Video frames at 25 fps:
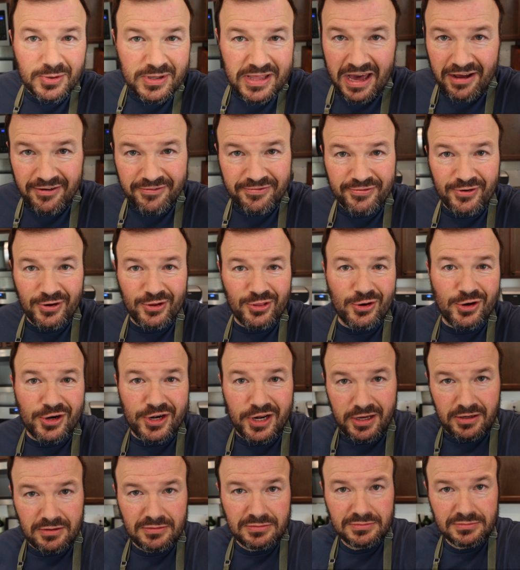without further
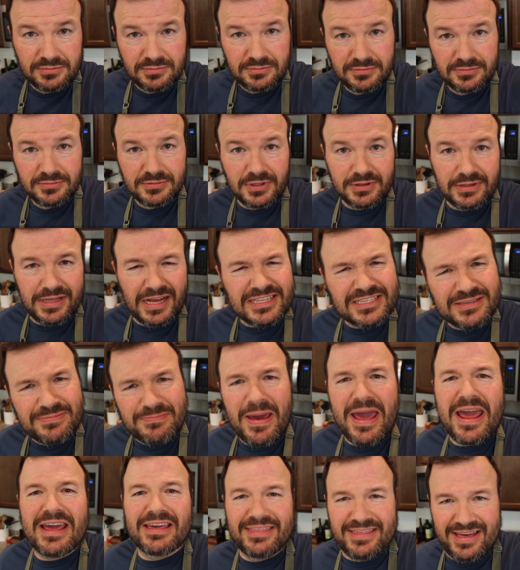ado, let's make